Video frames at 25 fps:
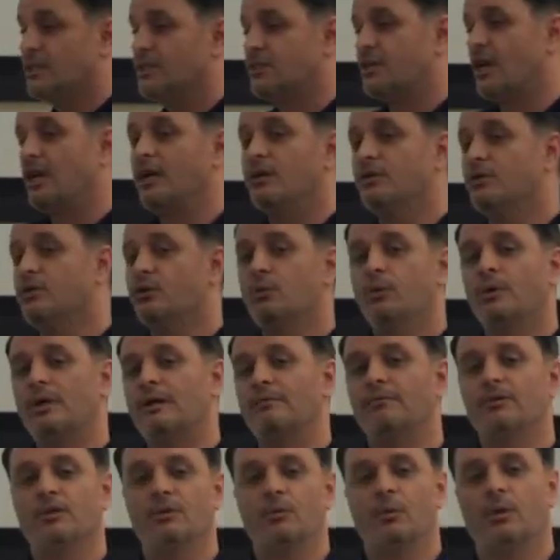to say or do
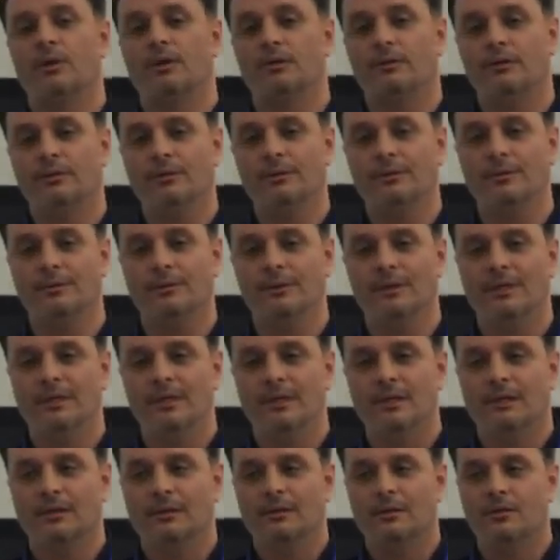whatever you want to do.
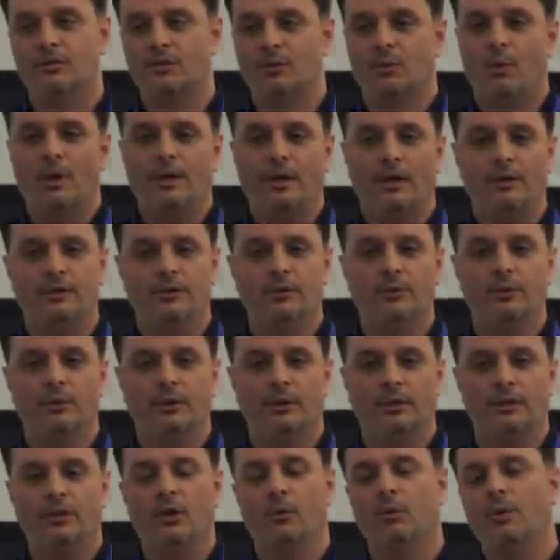So why not do it?